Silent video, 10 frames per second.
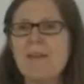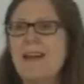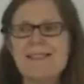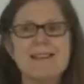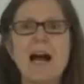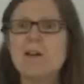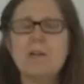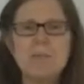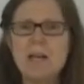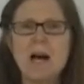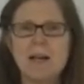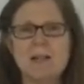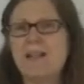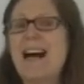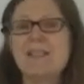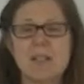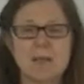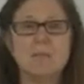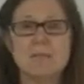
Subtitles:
and that's not going to be on a classic